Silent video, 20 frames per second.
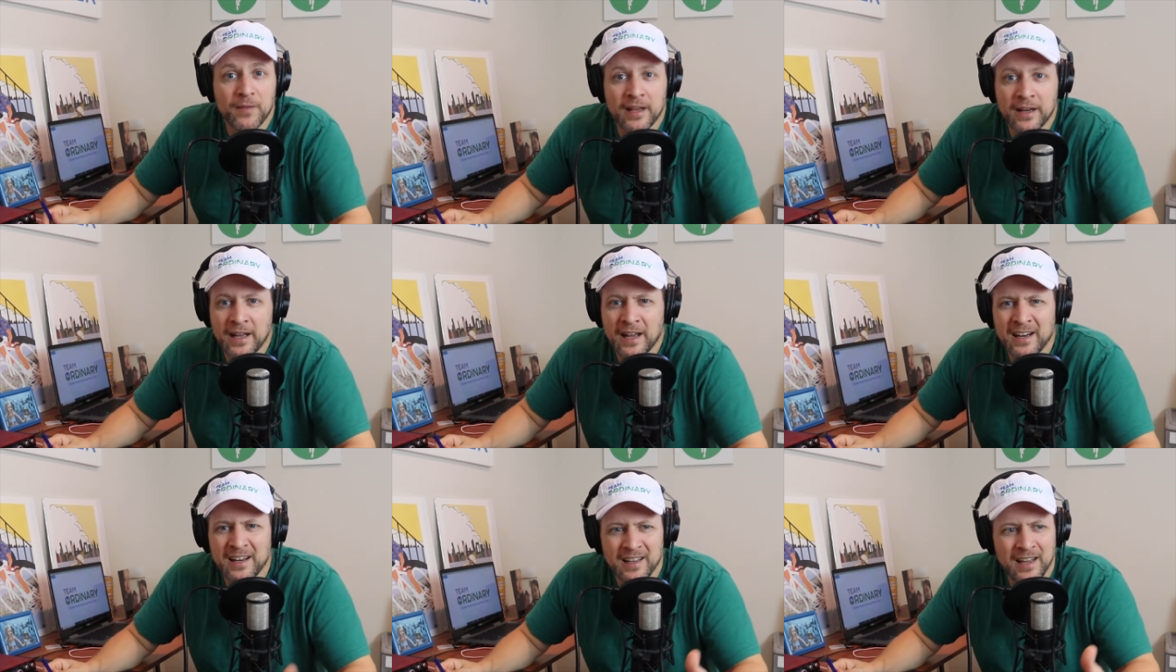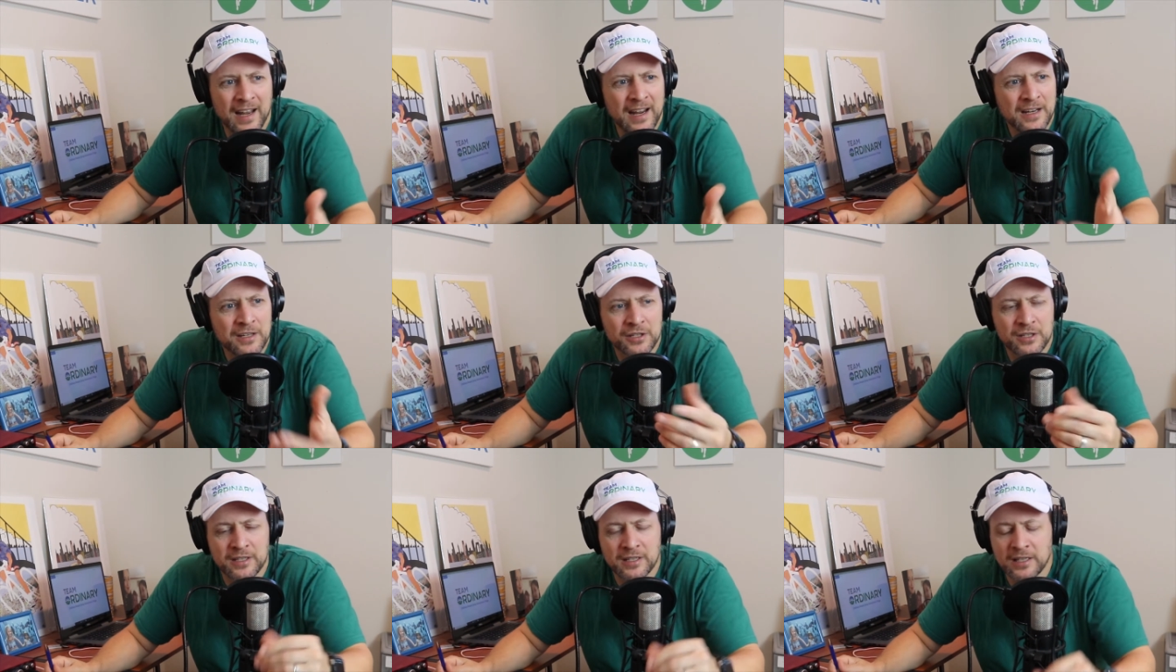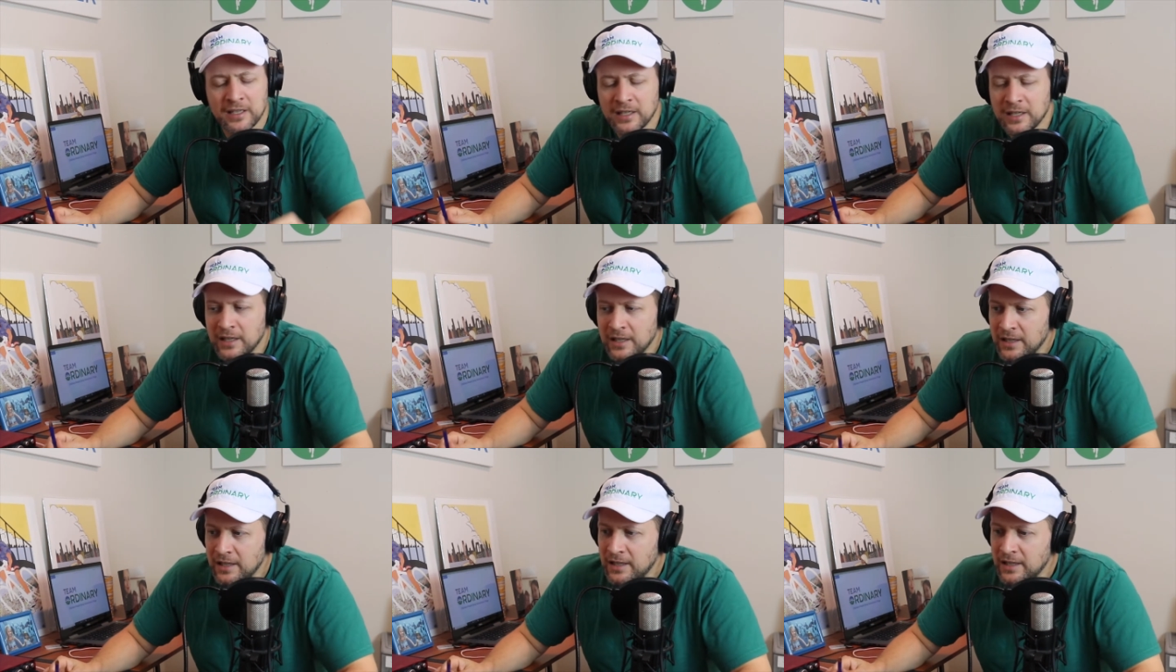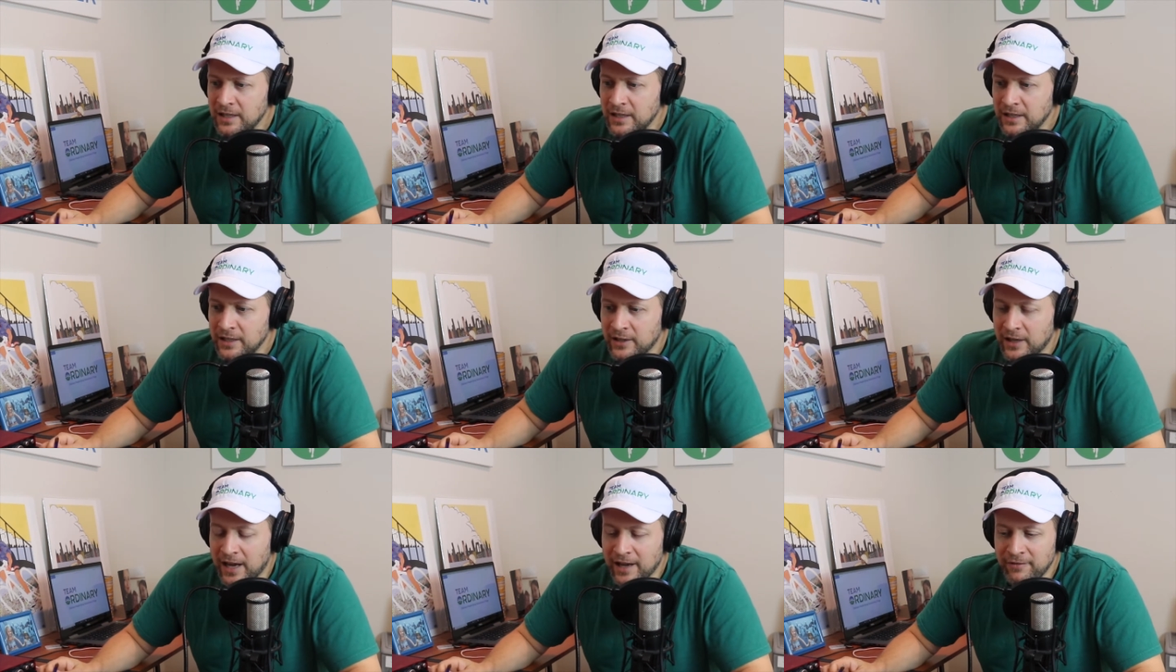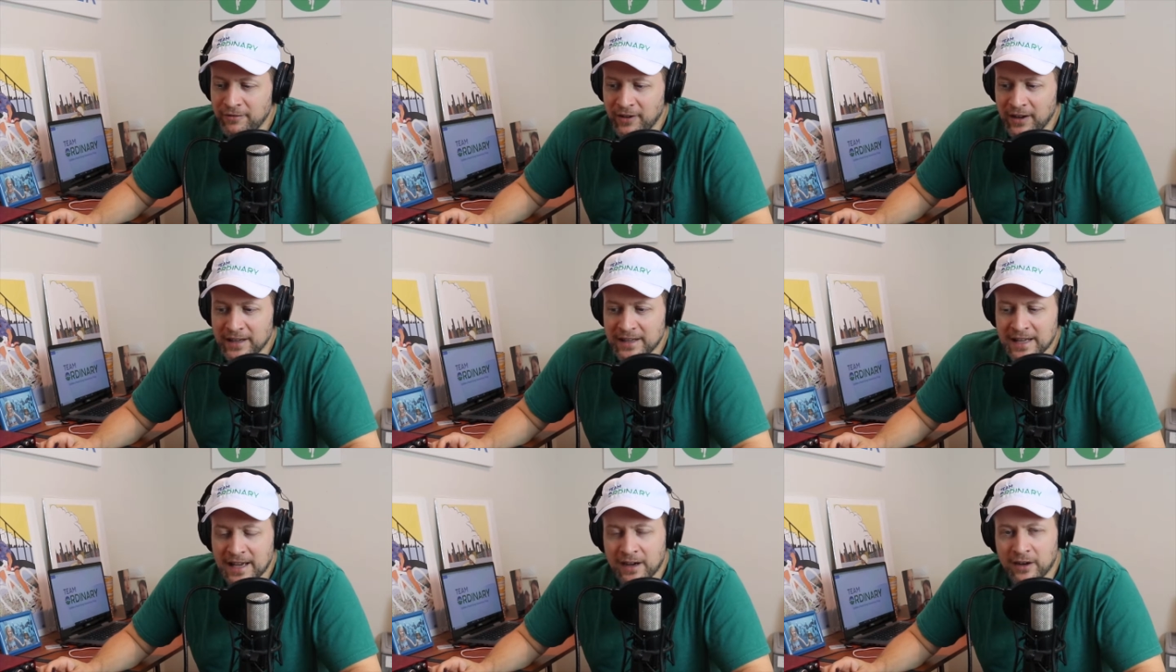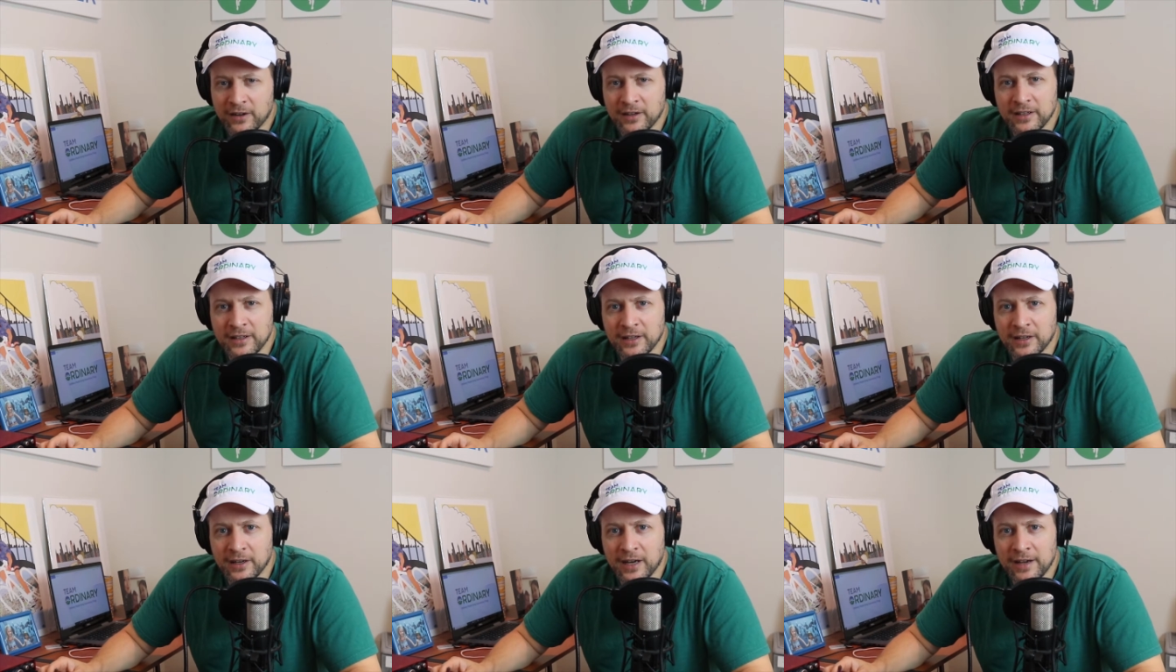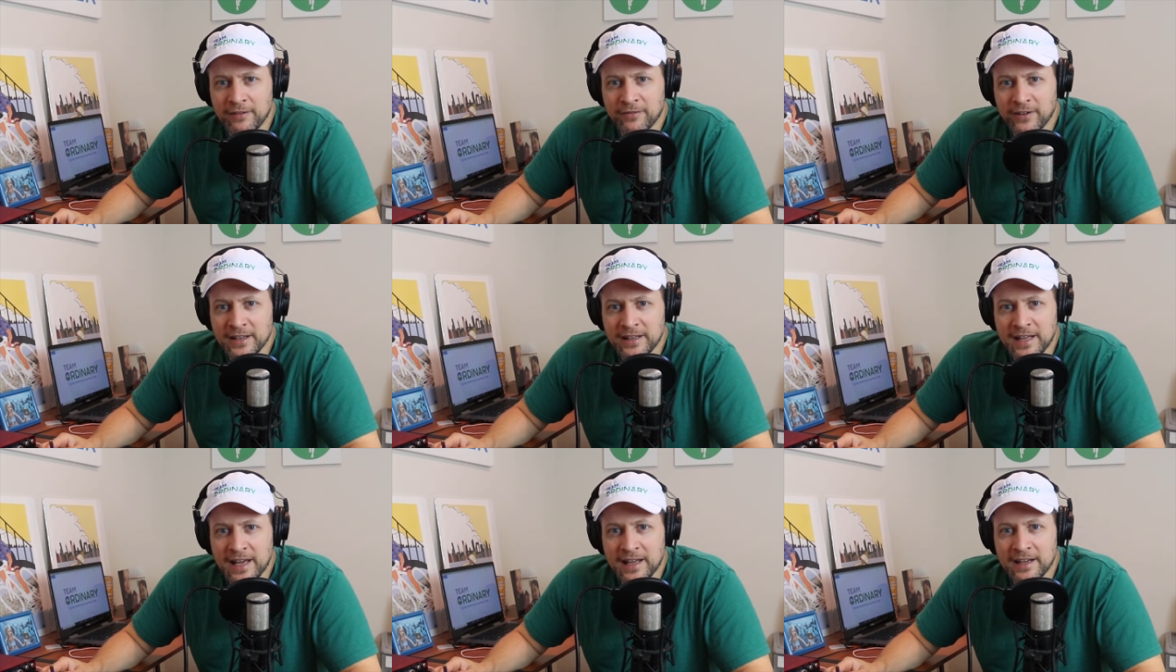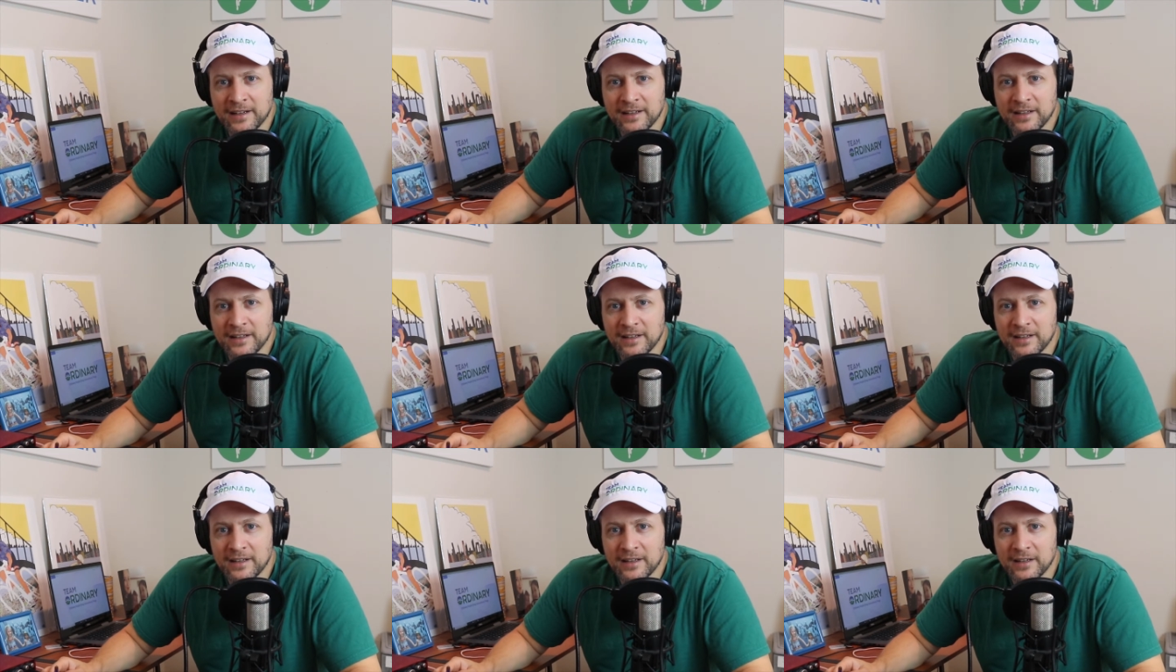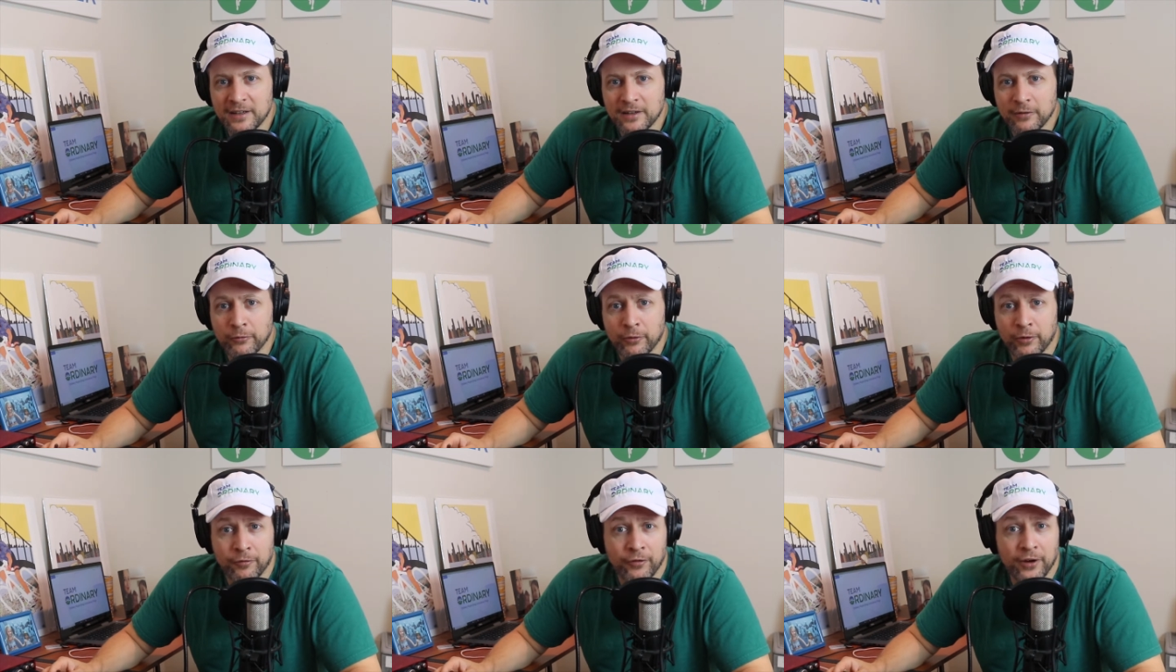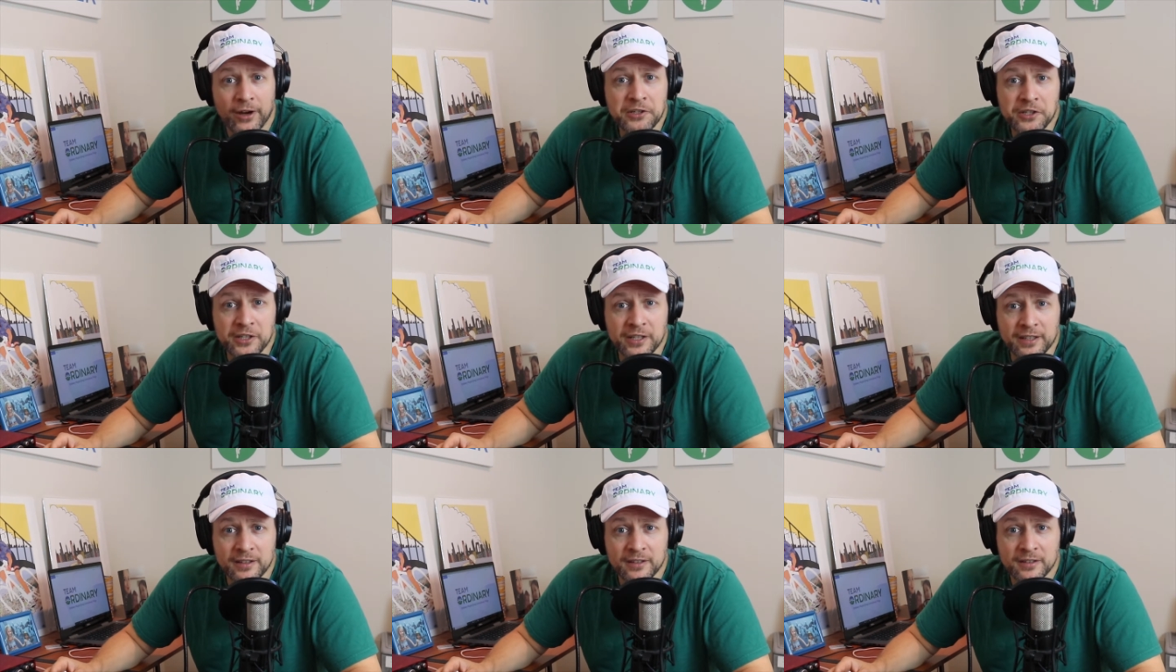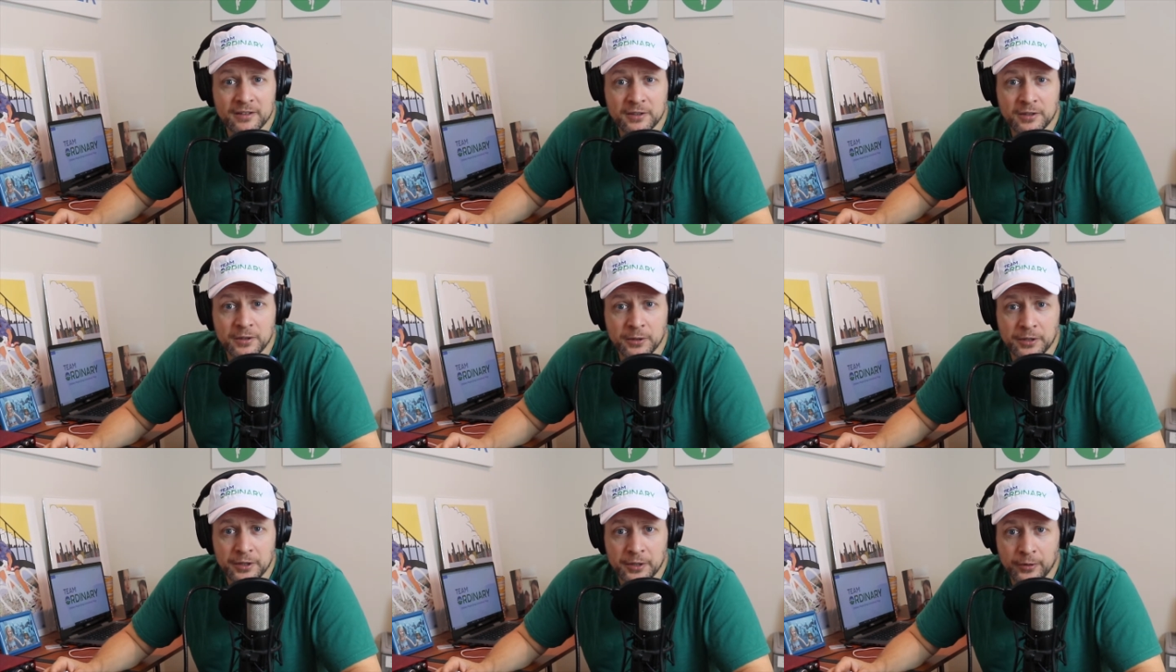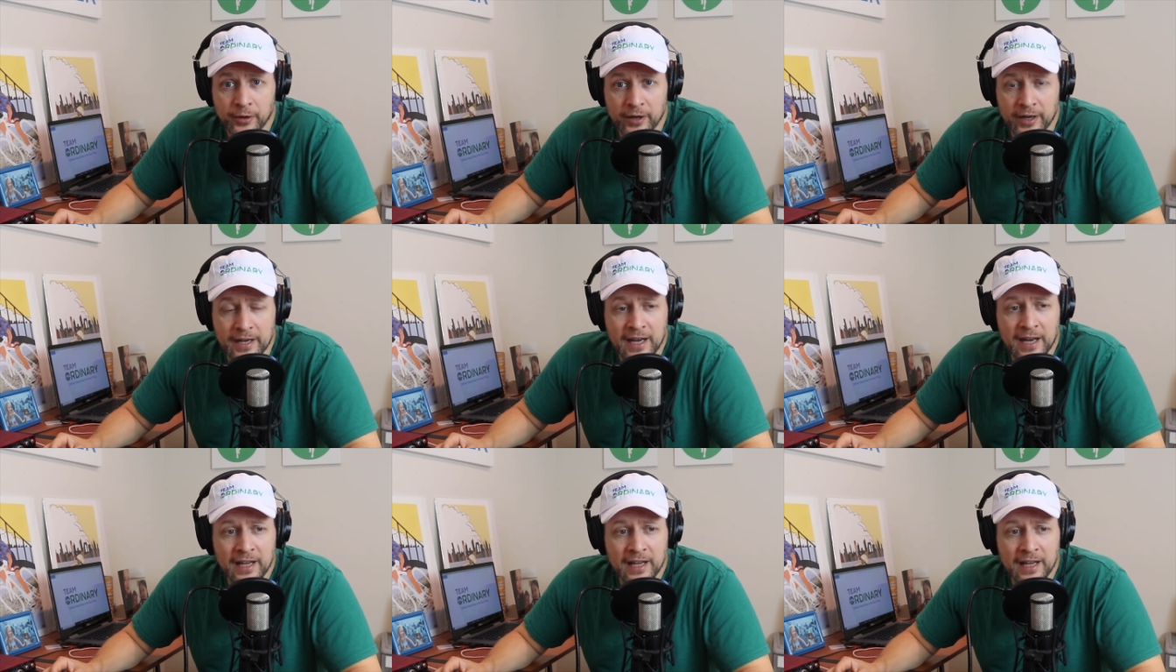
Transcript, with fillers: And I actually, I find that refreshing to a degree.